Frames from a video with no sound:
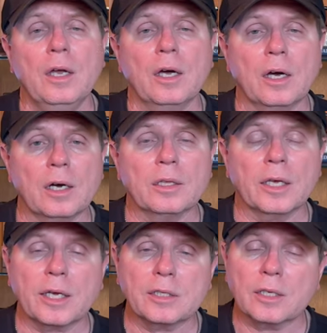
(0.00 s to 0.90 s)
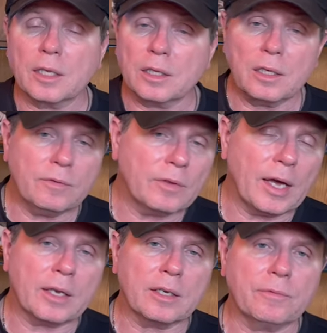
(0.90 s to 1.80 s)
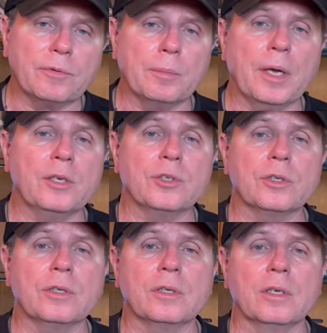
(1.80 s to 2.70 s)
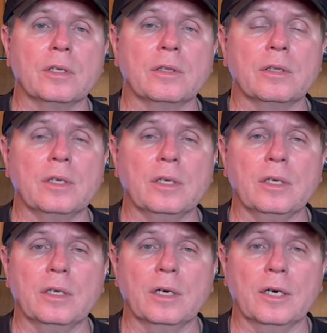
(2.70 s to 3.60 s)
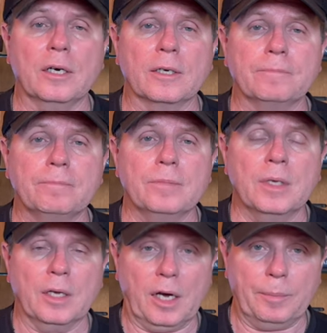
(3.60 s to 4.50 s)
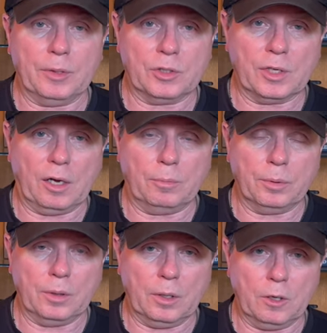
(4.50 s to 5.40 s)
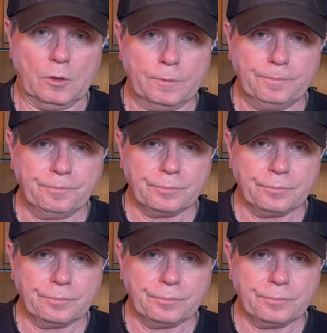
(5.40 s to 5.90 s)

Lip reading: Like I said, leave that information in the comments down below.